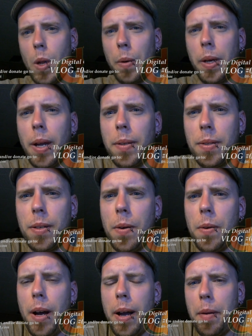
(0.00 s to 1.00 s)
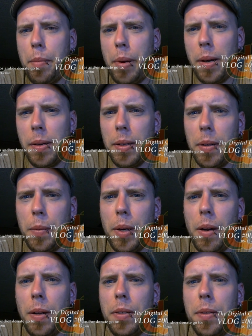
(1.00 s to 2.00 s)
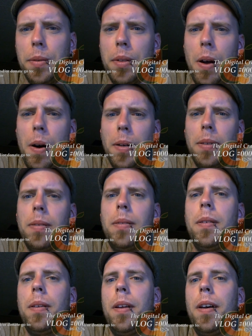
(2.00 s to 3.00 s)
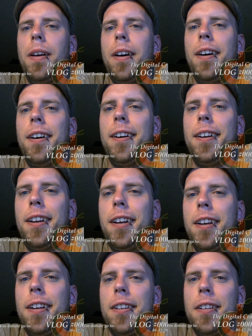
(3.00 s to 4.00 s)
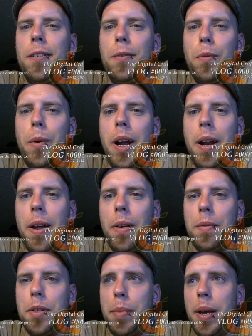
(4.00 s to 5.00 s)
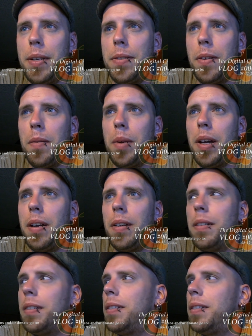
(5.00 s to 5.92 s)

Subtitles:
Okay, so I apparently went on too long and ran out of space on my